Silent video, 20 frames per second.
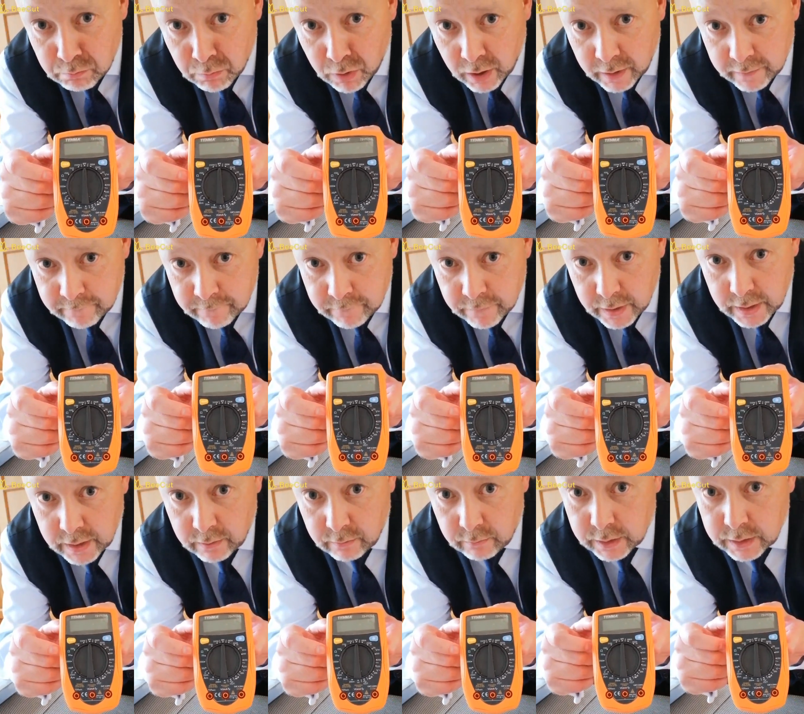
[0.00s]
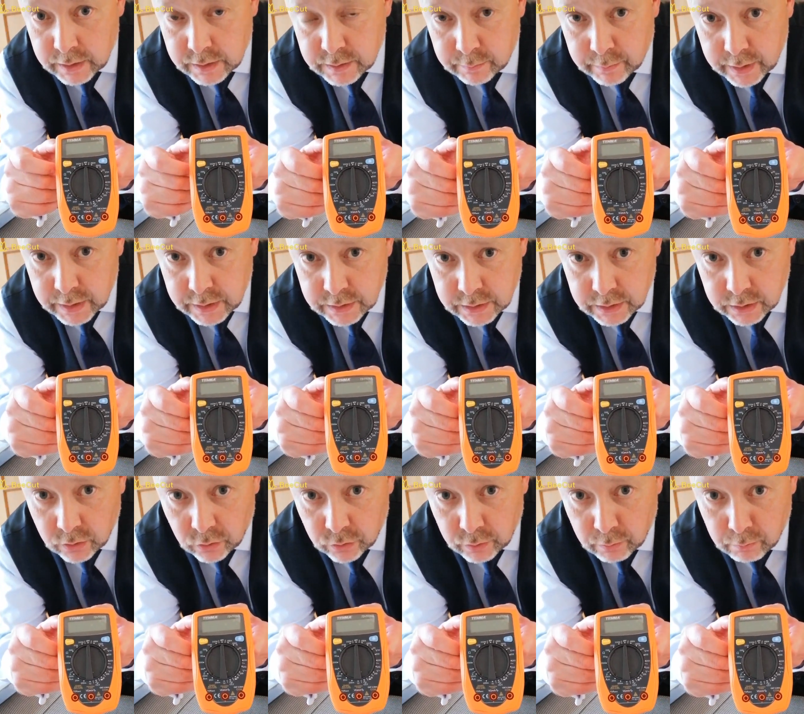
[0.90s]
might vary
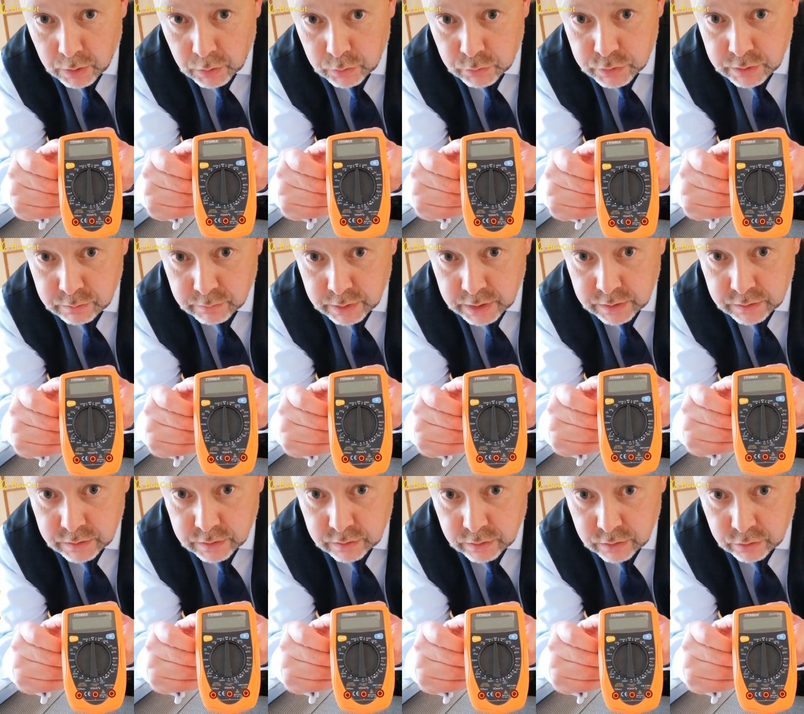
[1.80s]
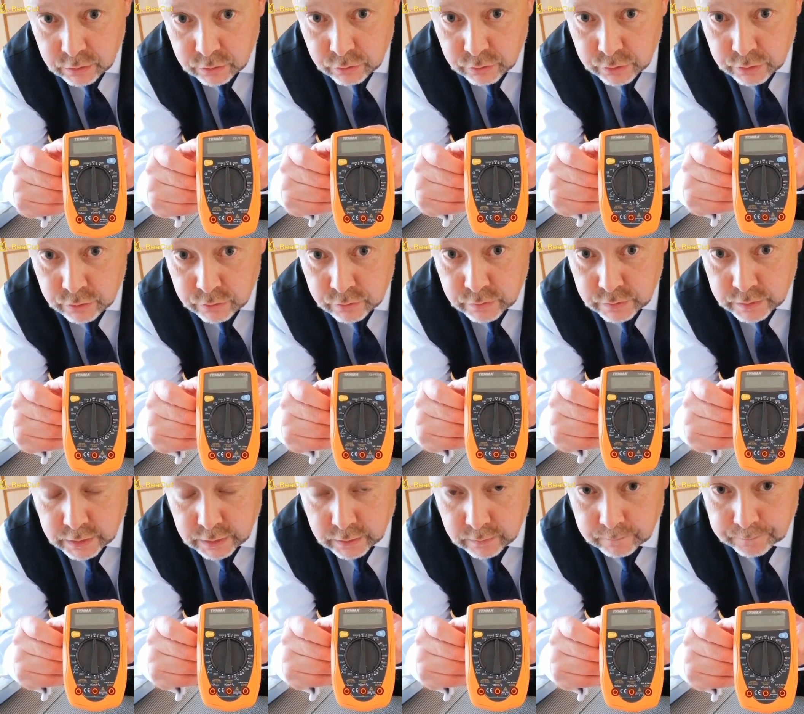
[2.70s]
depending on the multimeter that you're
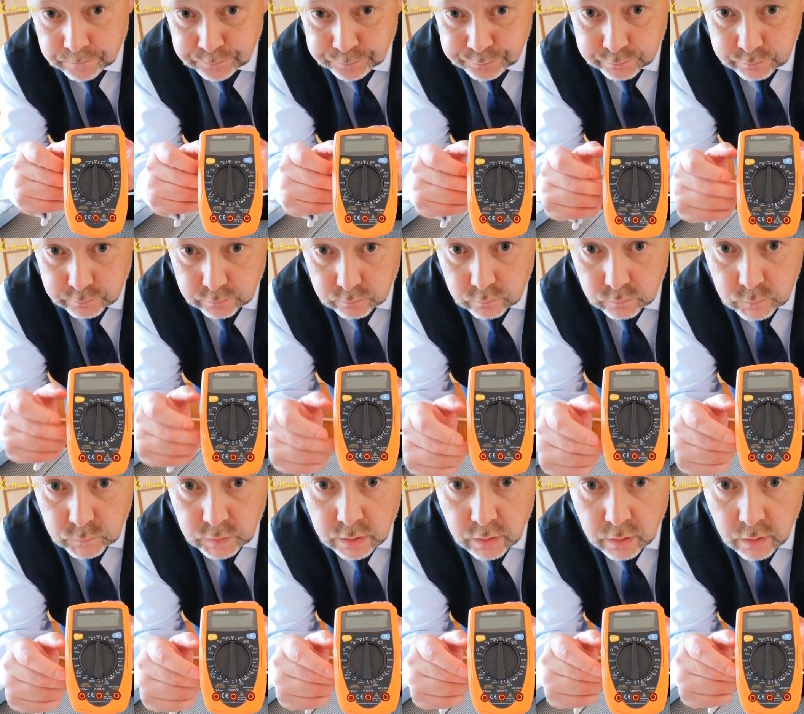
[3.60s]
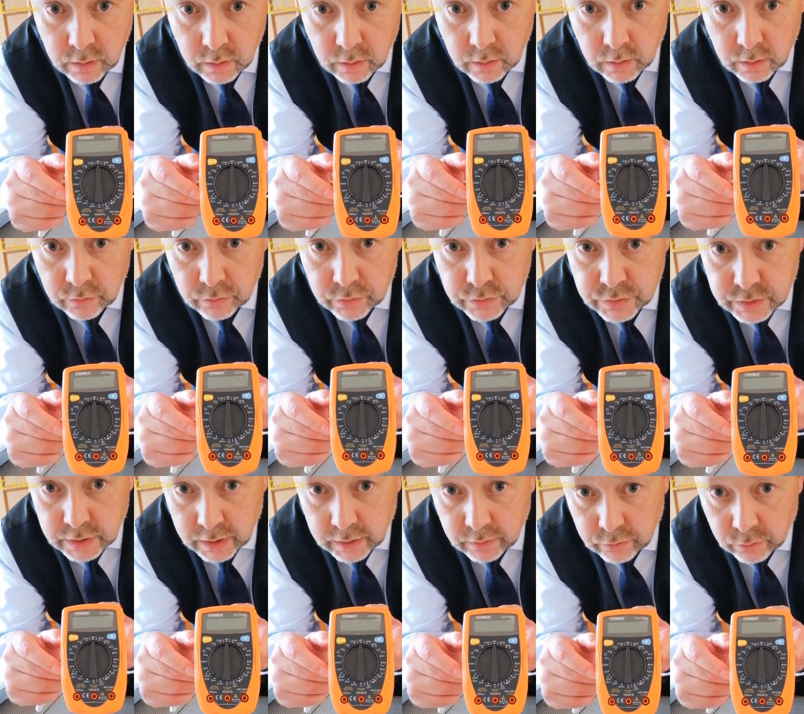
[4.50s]
using. The
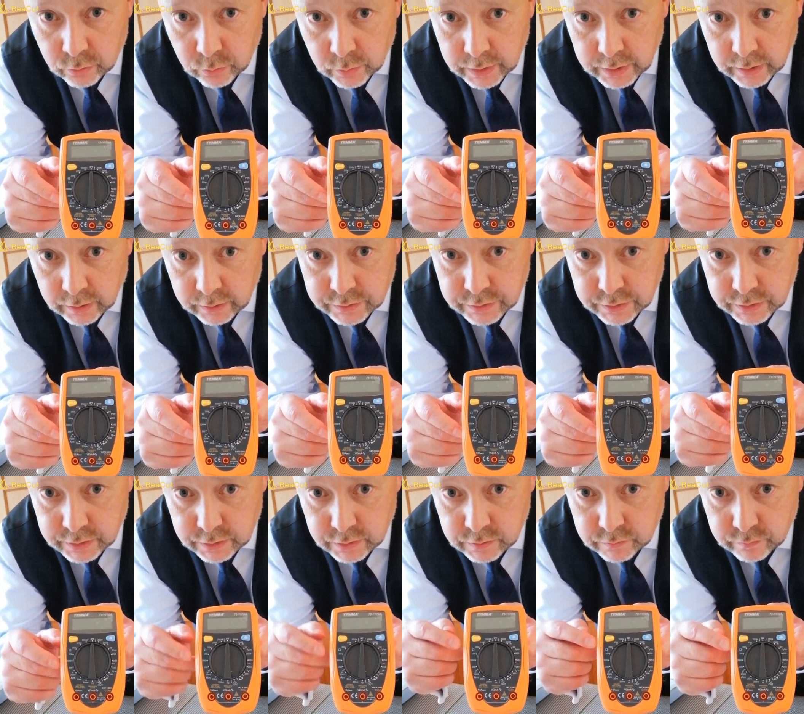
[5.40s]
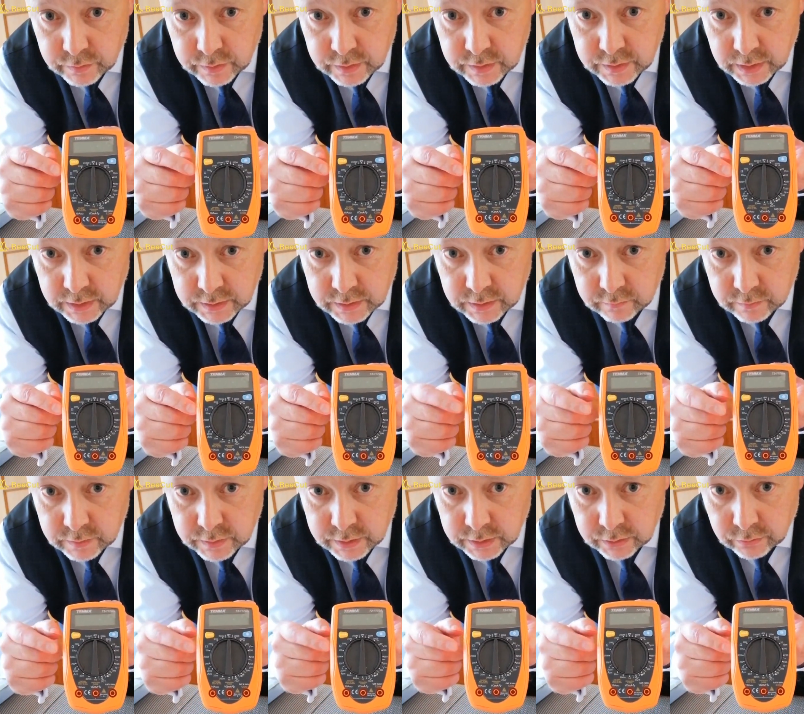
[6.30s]
scale that we're going to use for this
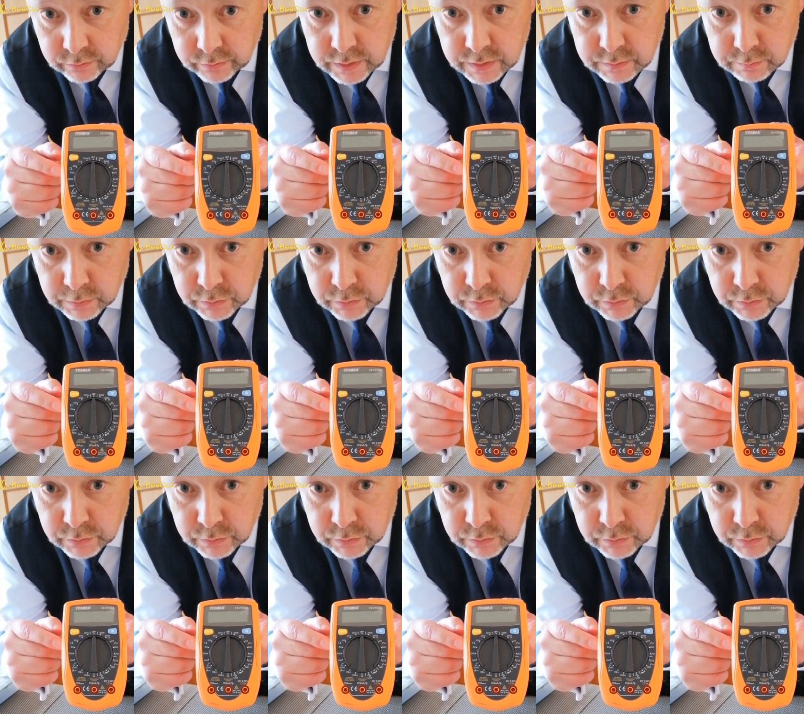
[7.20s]
activity on this